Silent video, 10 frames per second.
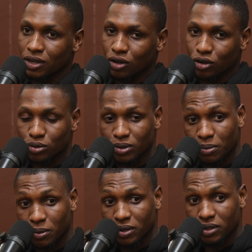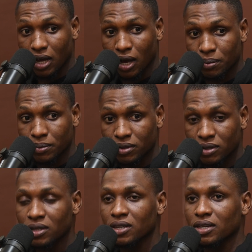cross-border payments
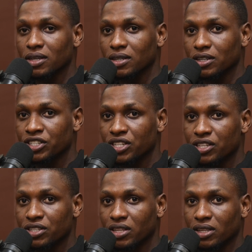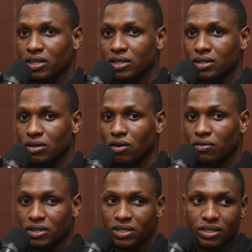apps literally started
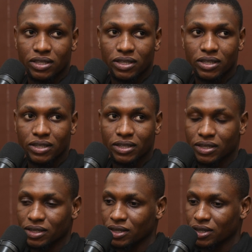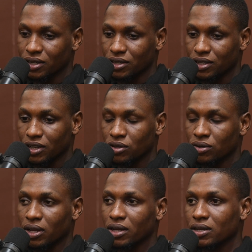of recent. Yeah, so
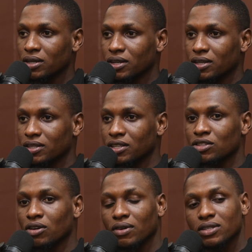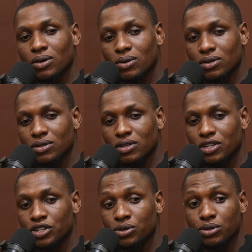they discovered there was a
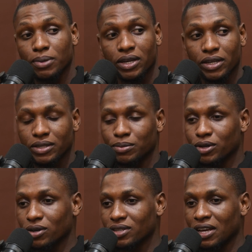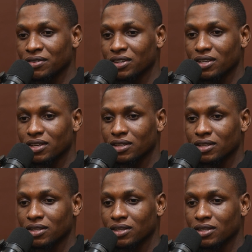huge market because I think
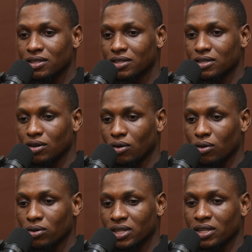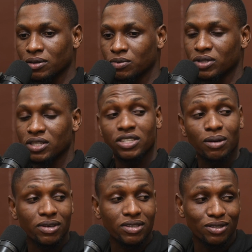it's all started with this
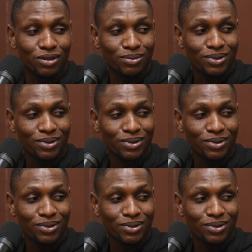jackpot syndrome.